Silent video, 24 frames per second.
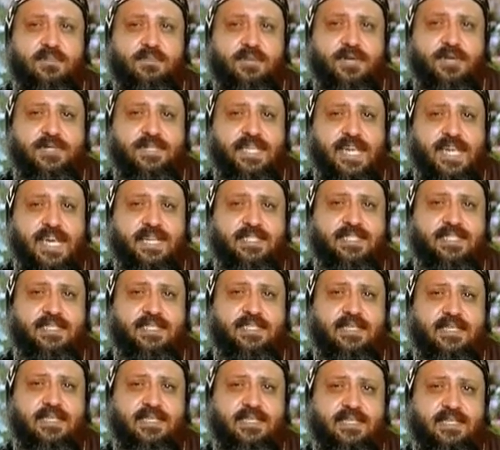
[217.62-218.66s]
protects
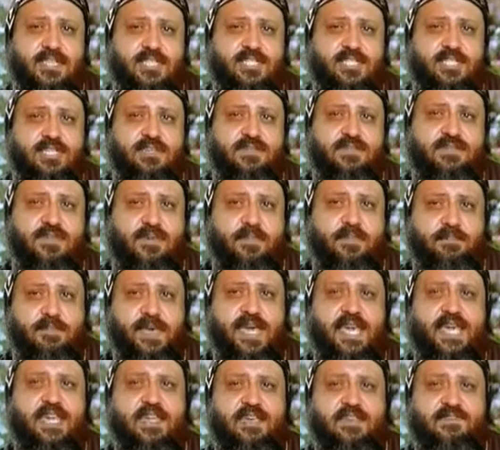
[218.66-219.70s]
the decision from
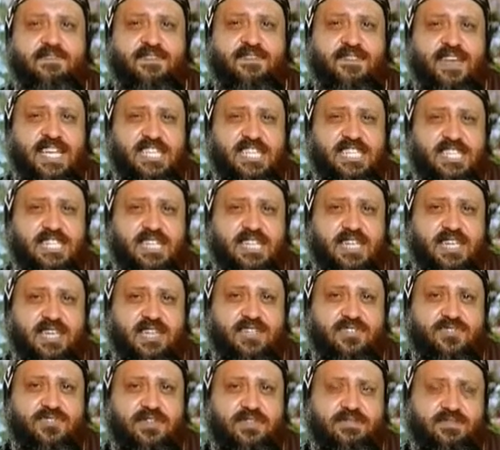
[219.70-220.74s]
being fleshly
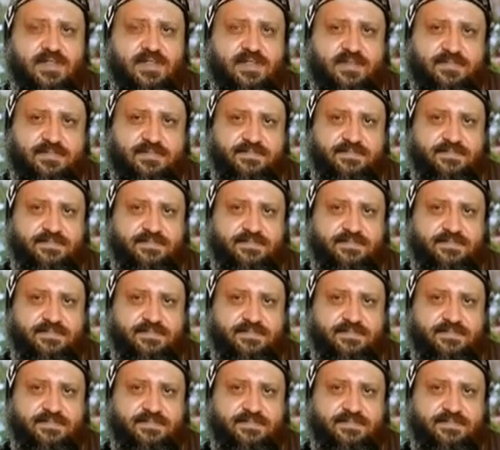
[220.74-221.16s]
driven.